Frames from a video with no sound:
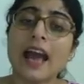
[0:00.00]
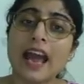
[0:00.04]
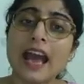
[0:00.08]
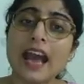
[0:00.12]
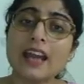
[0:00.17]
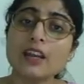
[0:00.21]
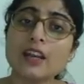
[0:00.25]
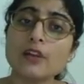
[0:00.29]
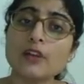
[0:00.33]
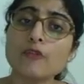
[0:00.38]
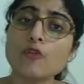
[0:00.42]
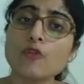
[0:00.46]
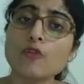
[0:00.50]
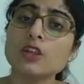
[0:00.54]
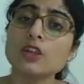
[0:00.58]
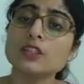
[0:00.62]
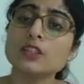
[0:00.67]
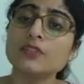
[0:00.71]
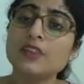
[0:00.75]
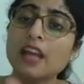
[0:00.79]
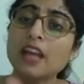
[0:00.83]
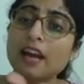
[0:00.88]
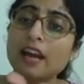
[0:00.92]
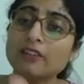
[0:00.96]
and of
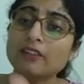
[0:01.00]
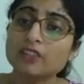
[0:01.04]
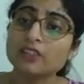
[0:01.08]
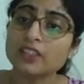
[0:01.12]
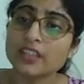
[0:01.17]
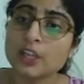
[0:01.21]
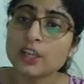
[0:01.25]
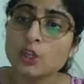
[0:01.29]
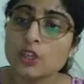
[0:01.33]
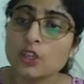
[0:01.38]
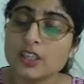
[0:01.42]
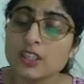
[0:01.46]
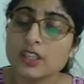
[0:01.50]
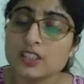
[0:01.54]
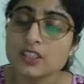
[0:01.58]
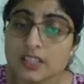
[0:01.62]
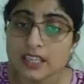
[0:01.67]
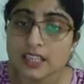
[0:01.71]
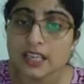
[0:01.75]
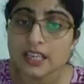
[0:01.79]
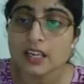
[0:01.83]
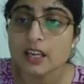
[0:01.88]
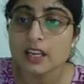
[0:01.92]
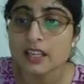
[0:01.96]
course we have the
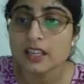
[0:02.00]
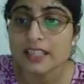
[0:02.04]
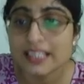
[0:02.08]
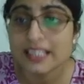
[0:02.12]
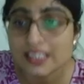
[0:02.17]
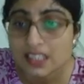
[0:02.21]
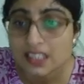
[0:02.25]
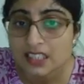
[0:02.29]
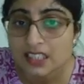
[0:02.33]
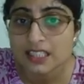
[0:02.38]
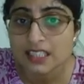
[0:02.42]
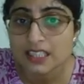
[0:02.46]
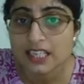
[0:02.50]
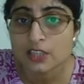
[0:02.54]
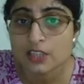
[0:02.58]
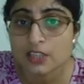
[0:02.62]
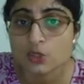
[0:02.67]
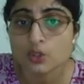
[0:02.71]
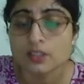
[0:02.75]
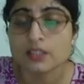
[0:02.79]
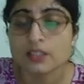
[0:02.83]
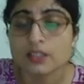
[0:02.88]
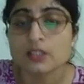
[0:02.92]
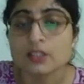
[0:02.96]
regulatory
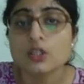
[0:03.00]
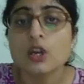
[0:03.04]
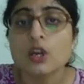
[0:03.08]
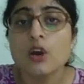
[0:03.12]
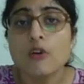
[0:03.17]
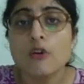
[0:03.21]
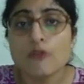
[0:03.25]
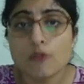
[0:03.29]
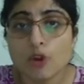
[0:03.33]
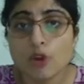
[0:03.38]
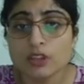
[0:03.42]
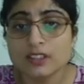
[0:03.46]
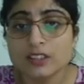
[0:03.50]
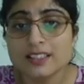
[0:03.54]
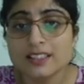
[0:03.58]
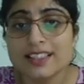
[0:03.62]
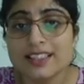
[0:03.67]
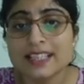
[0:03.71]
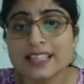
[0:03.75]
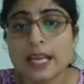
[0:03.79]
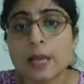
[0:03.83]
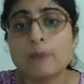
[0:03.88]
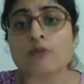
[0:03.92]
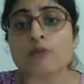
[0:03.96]
legislations for
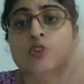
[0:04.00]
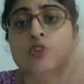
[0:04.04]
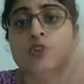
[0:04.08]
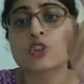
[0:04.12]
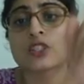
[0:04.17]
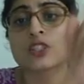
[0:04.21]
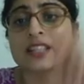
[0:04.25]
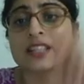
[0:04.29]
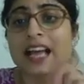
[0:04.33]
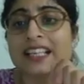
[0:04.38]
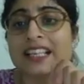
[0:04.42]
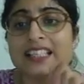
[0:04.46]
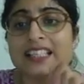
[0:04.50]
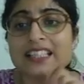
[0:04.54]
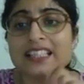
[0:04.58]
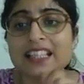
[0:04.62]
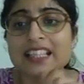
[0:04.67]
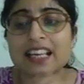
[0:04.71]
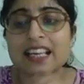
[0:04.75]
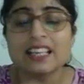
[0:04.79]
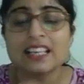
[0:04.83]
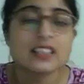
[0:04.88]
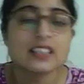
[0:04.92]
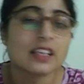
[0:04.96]
the same, which is IT
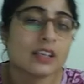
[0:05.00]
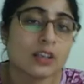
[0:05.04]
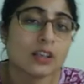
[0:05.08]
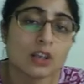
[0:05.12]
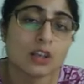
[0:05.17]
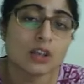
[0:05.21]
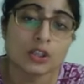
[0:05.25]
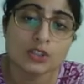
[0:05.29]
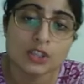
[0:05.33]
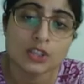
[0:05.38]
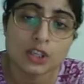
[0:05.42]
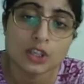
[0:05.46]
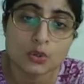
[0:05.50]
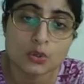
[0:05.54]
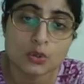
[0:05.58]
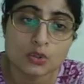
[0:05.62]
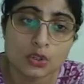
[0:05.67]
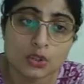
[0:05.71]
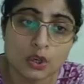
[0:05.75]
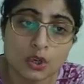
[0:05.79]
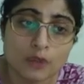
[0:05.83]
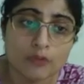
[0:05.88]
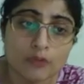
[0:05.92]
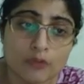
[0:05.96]
Act and
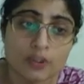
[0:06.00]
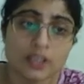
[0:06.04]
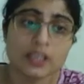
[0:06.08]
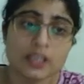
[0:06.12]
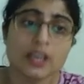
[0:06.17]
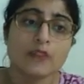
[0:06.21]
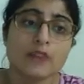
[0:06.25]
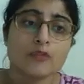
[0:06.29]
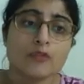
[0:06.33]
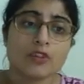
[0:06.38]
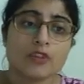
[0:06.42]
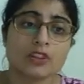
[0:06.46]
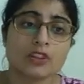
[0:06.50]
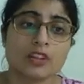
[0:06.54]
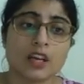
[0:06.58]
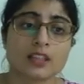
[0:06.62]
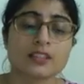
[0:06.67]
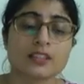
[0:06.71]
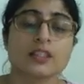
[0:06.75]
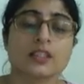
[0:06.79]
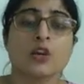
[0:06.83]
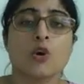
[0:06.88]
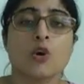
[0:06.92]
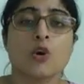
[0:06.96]
Constitution of India with
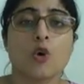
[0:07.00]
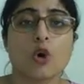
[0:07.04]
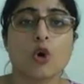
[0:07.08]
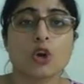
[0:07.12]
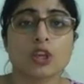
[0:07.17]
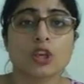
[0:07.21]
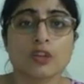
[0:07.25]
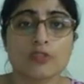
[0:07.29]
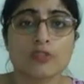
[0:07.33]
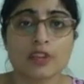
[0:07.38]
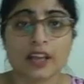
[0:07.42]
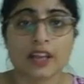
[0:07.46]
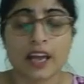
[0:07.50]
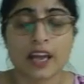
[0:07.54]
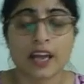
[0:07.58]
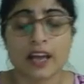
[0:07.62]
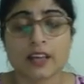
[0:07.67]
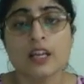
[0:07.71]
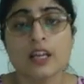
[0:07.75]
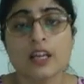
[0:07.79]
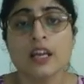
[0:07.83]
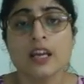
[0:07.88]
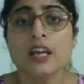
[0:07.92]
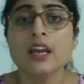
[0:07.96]
us on our
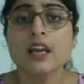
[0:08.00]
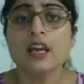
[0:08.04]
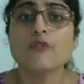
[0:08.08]
hand.